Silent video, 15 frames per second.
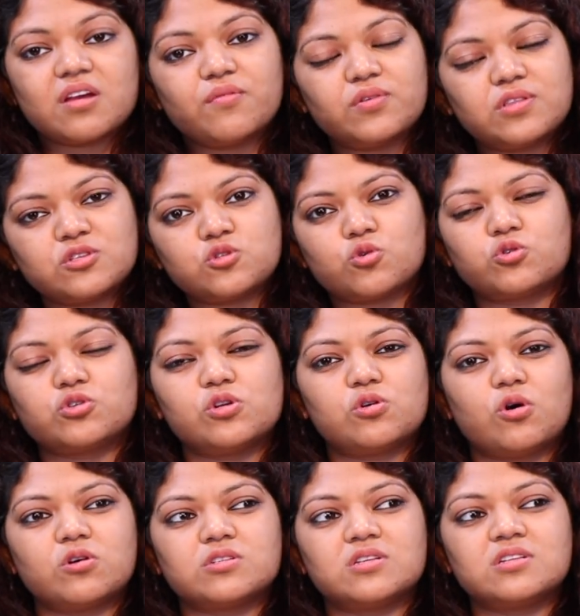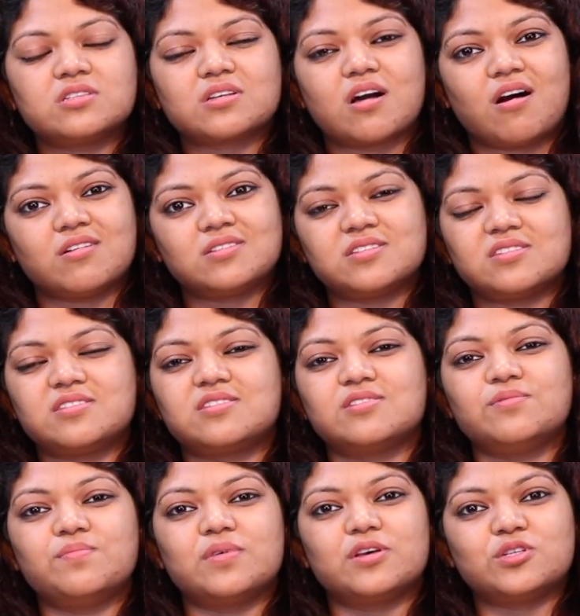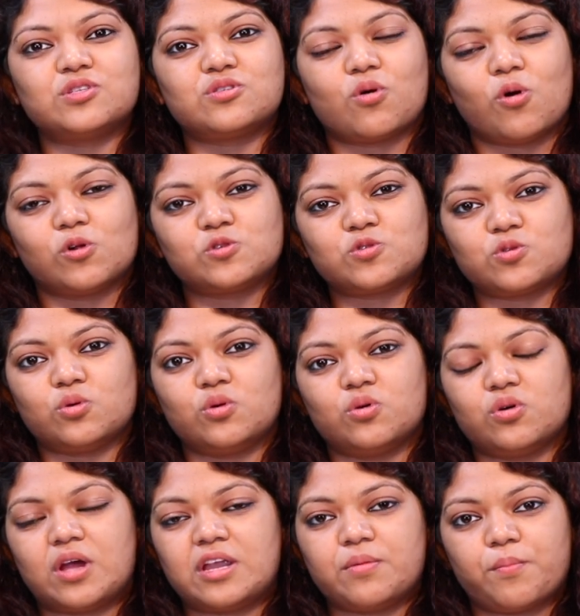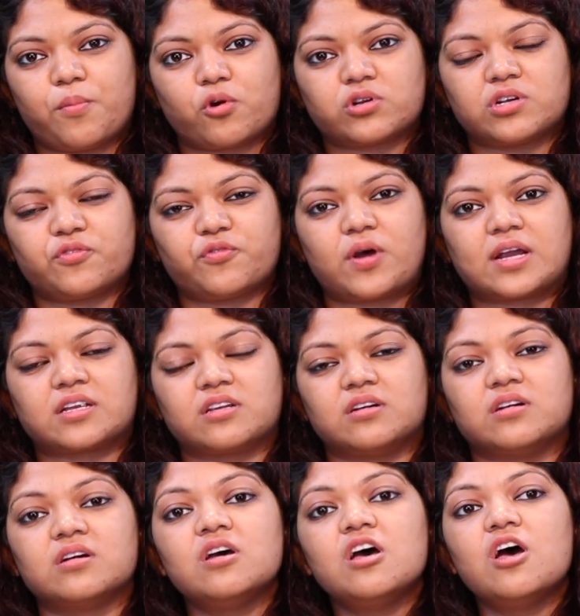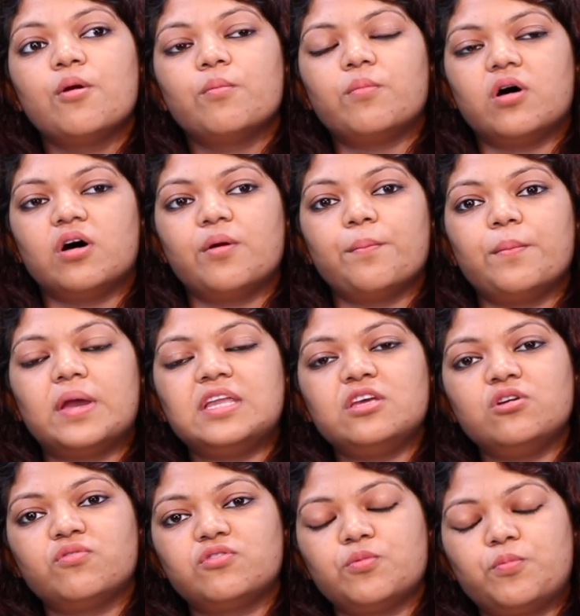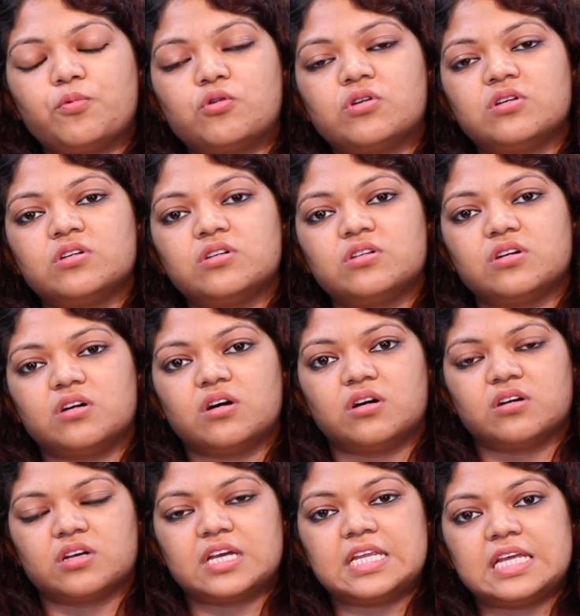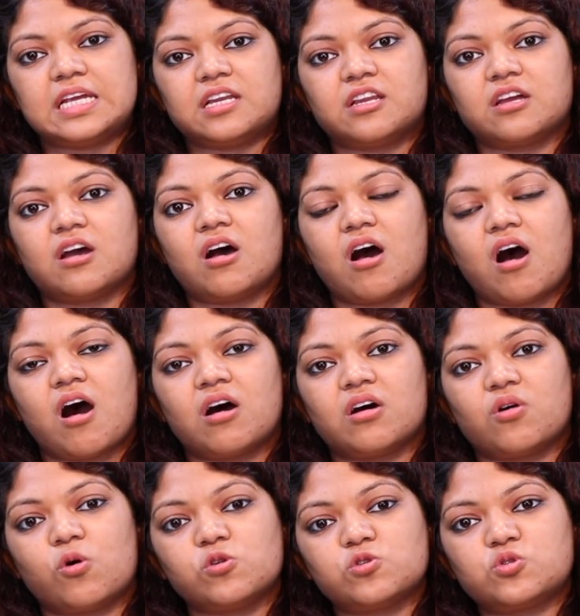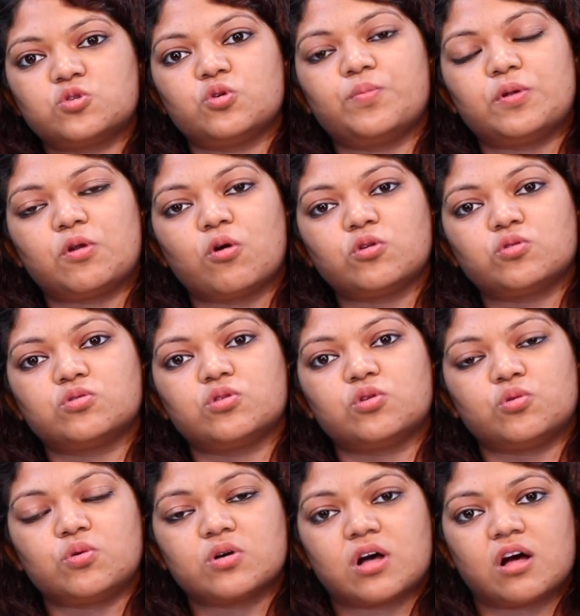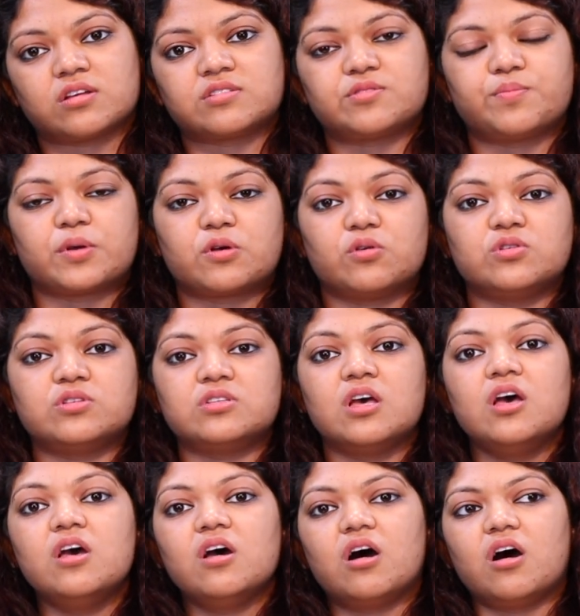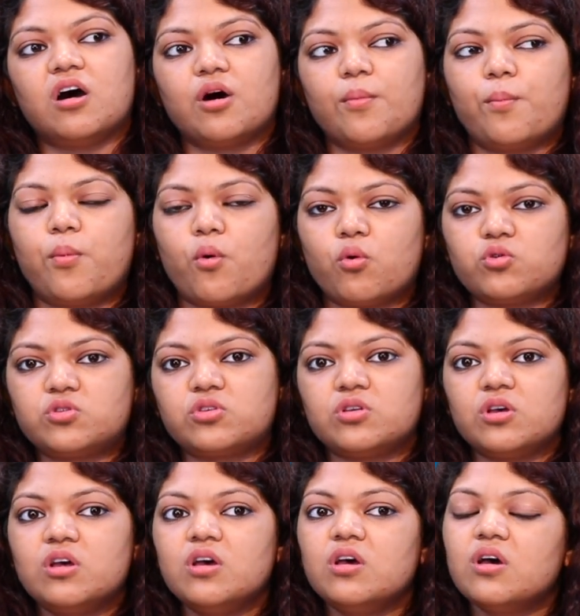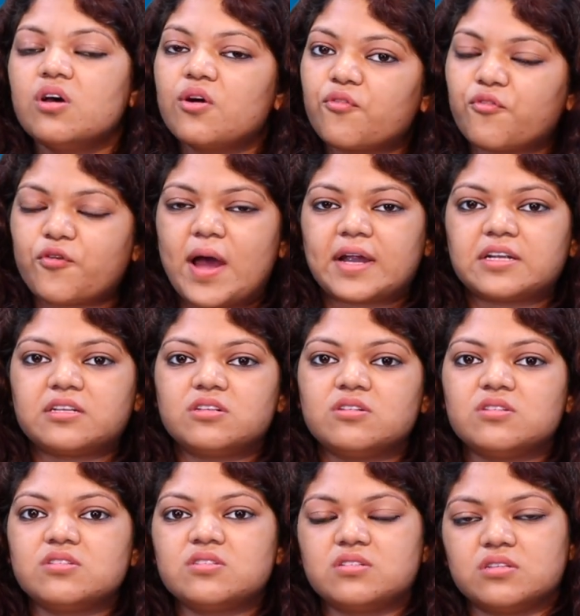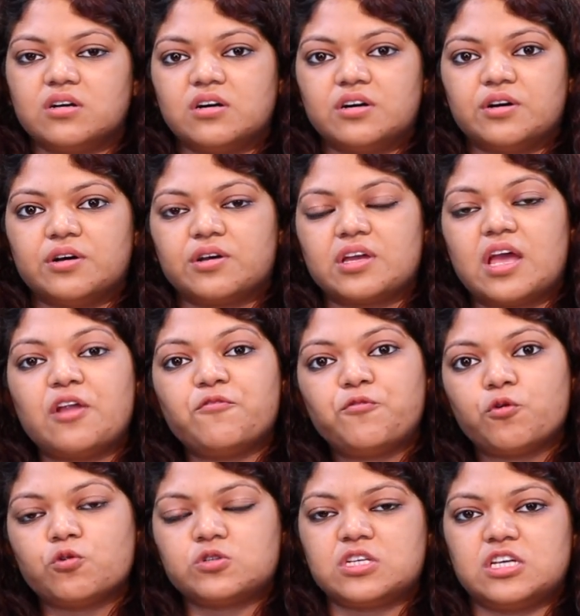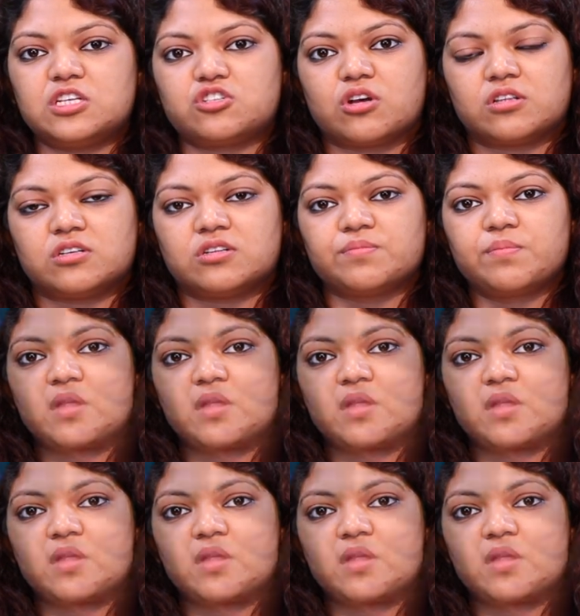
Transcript: within social causes caste system is also an important factor uh, many of the poor uh, in India are also belong to the lower caste because both factors uh, enforce each other.